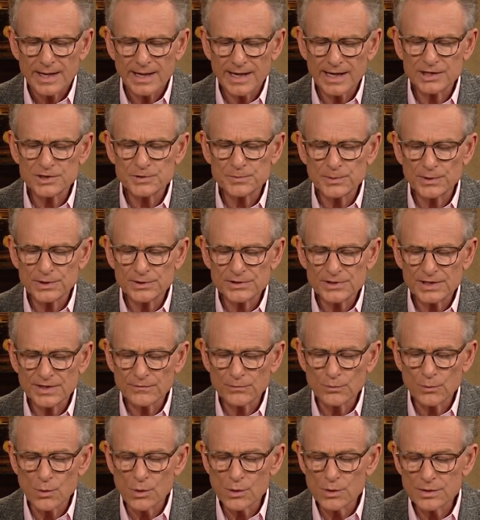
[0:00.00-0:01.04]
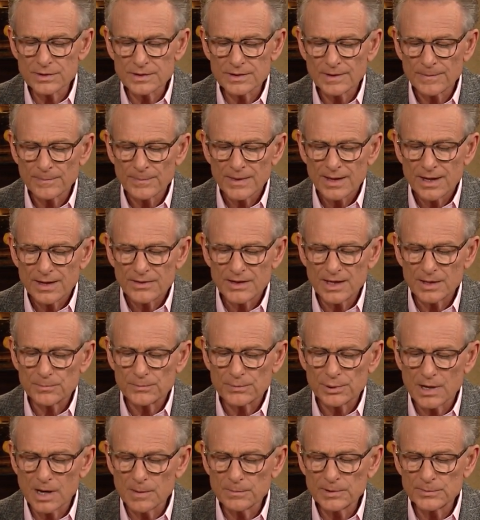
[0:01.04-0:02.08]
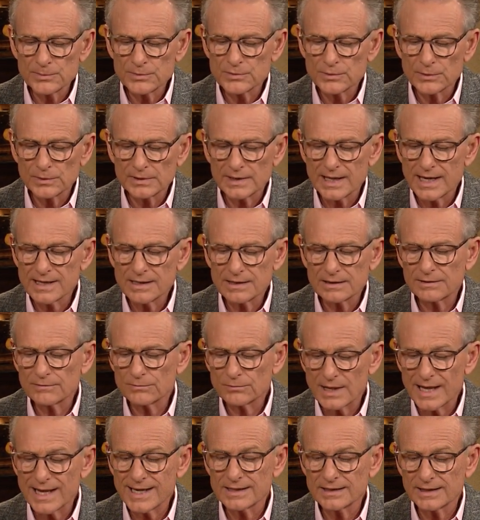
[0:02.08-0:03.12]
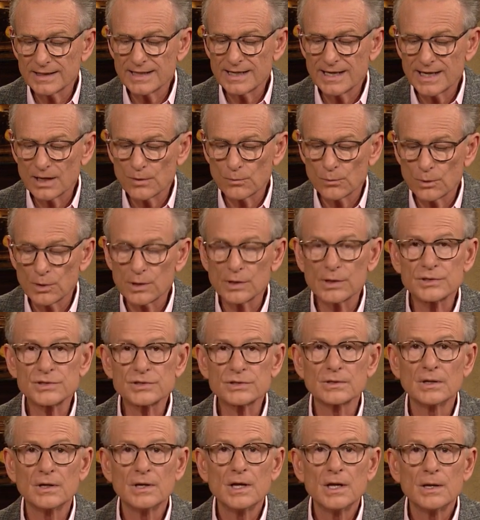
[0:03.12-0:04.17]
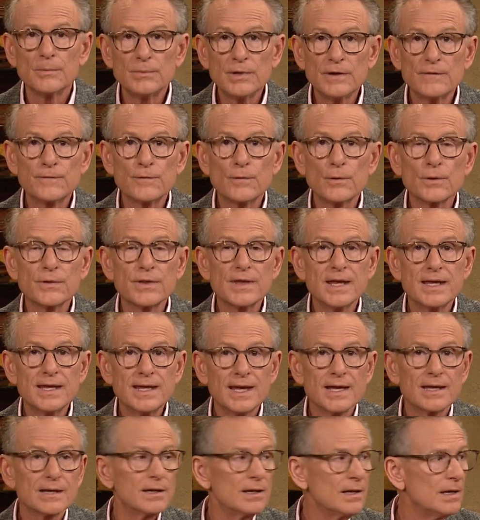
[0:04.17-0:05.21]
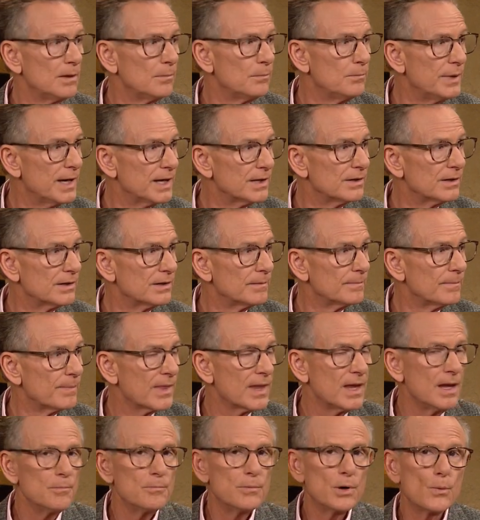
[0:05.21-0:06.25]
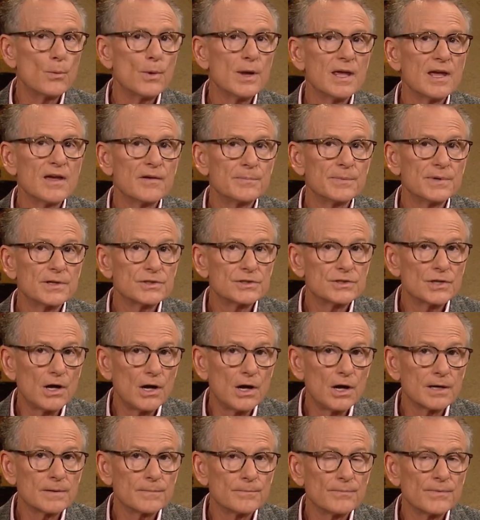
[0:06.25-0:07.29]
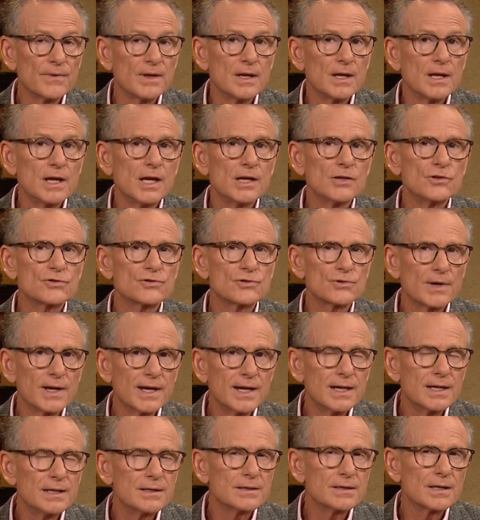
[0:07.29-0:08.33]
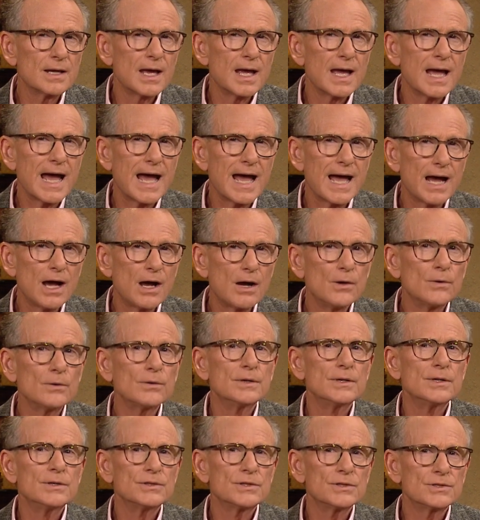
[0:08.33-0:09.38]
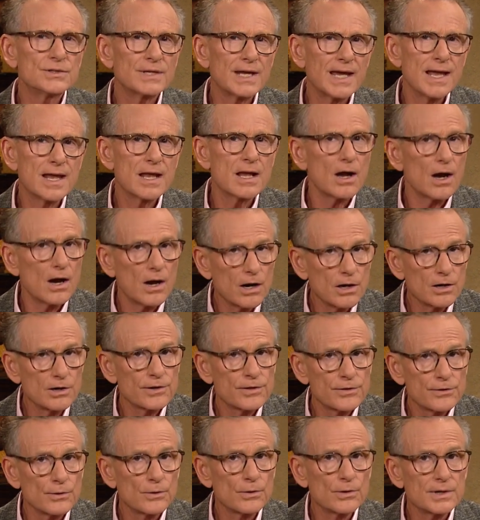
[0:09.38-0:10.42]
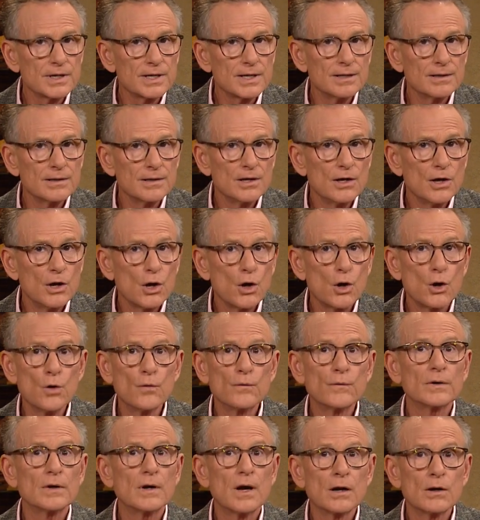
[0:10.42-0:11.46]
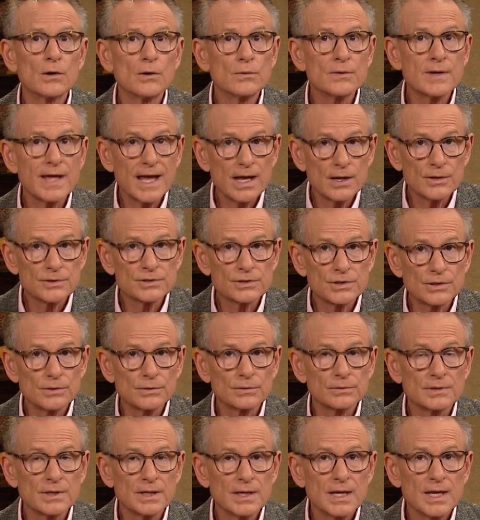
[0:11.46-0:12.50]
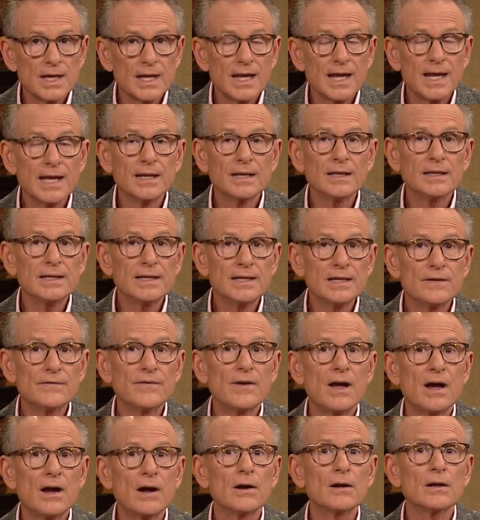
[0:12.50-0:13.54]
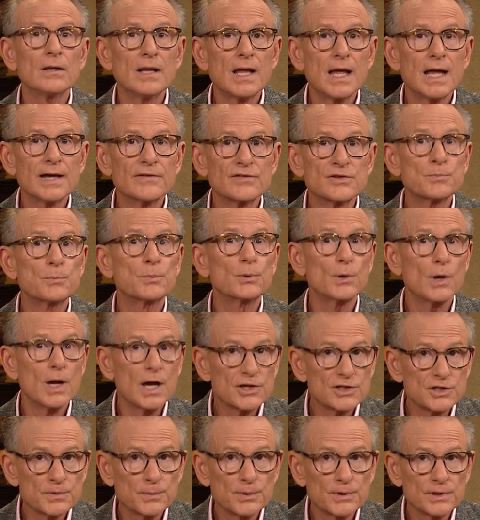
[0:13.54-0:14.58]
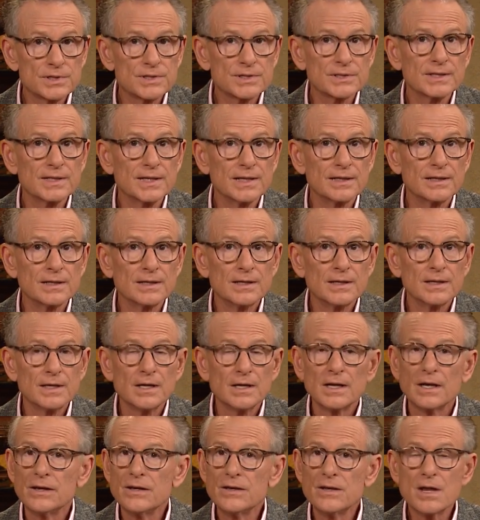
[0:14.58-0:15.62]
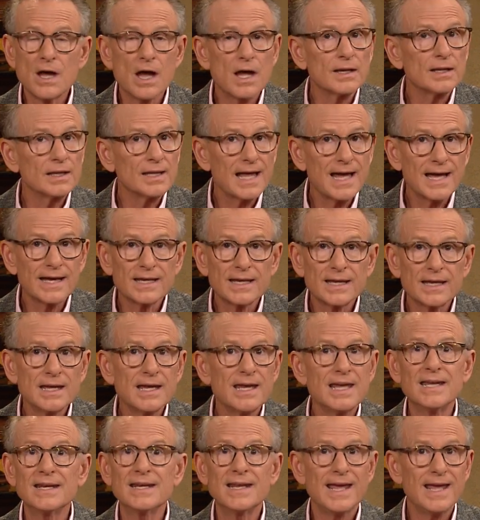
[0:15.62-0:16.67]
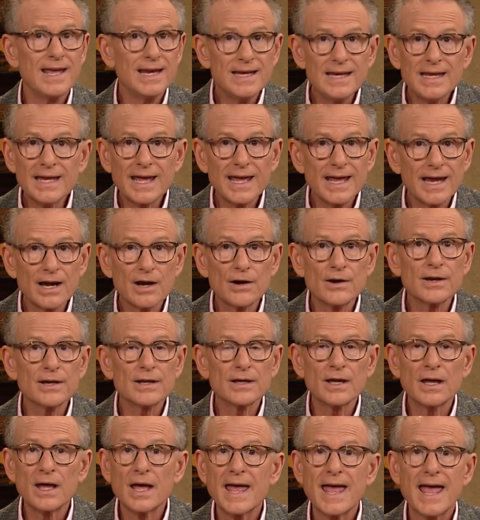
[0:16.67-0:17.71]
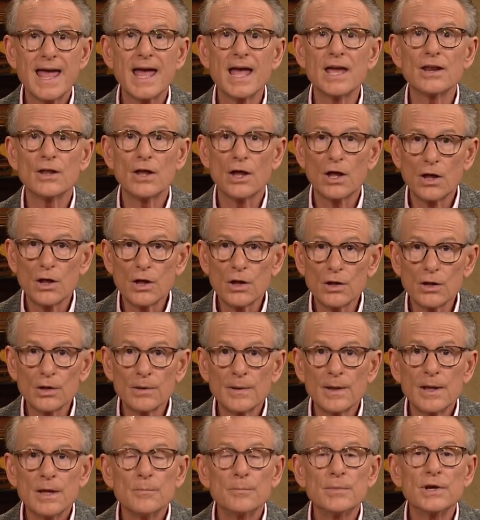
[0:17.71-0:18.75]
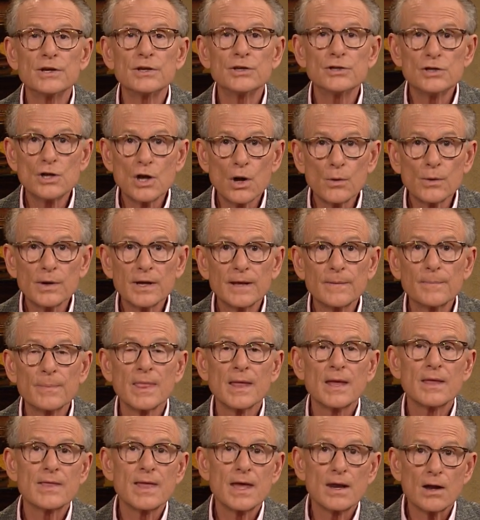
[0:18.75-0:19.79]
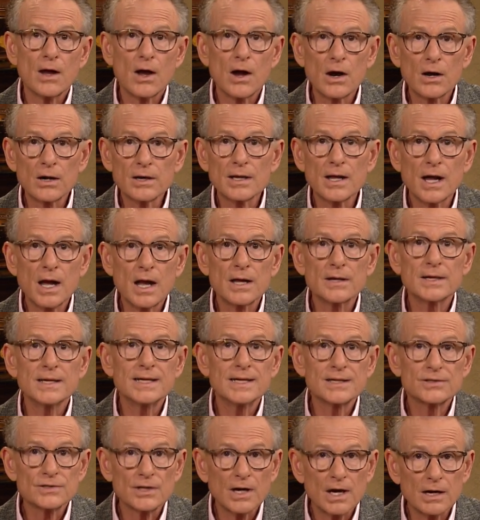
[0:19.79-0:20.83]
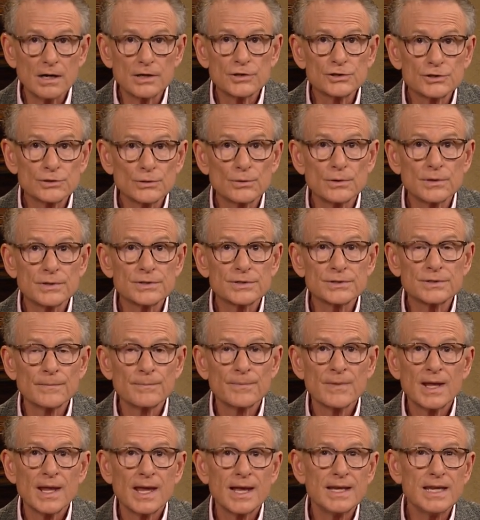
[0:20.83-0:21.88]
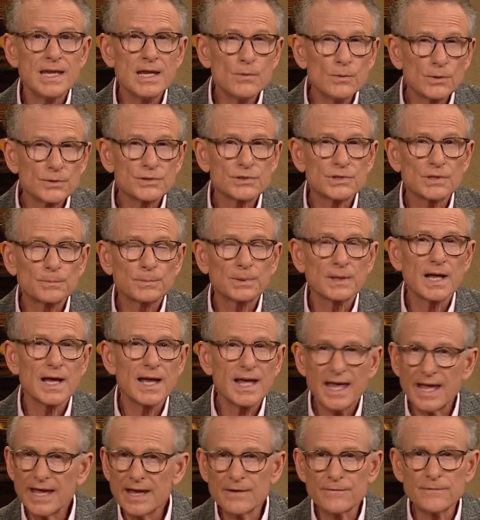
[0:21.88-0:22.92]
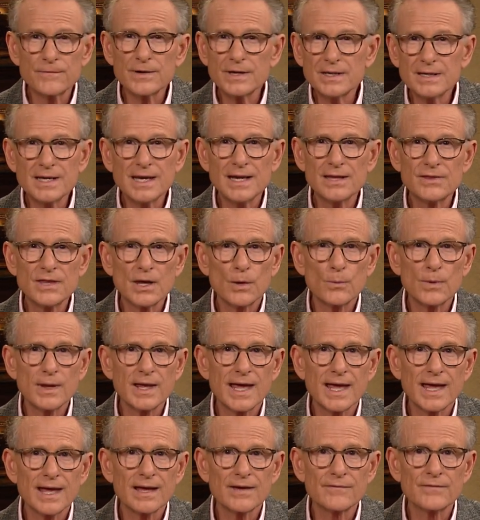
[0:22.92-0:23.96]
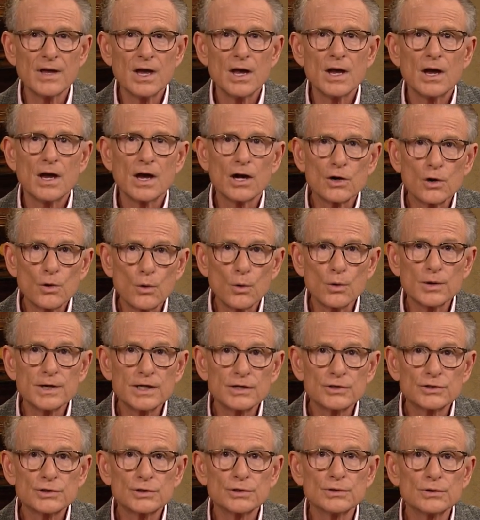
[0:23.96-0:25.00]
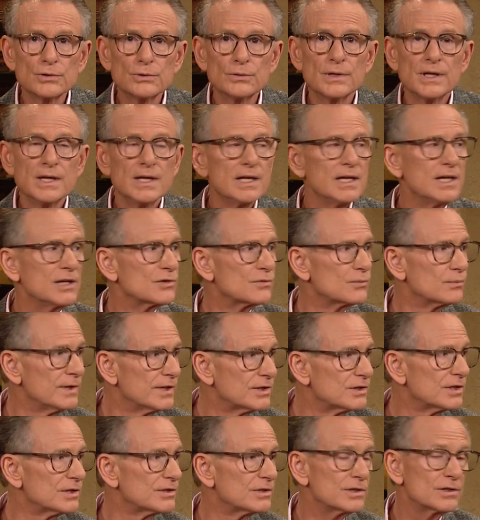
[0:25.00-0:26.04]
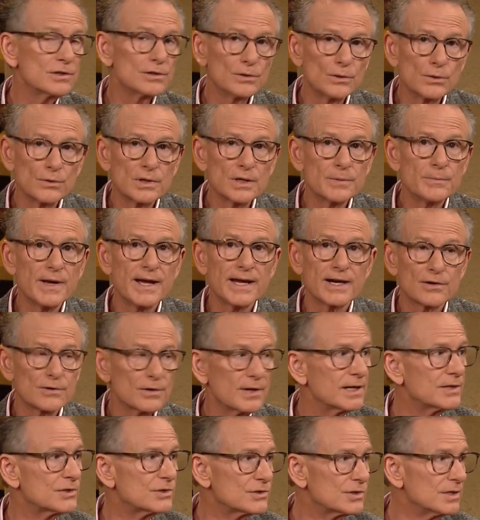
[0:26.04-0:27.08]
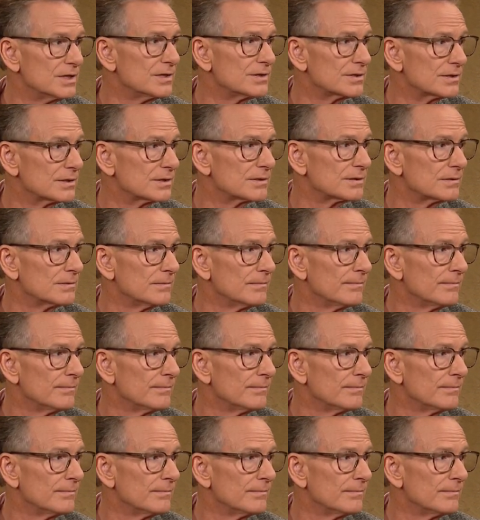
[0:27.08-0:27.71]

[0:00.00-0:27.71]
Experts have warned that problems will likely, likely get worse before they get better. But we have been taught and trained how to take our authority over our own household and live our lives prosperously not lacking in any area at all, but knowing that our God is our source and He will supply every need that we have according to His riches and glory by Christ Jesus.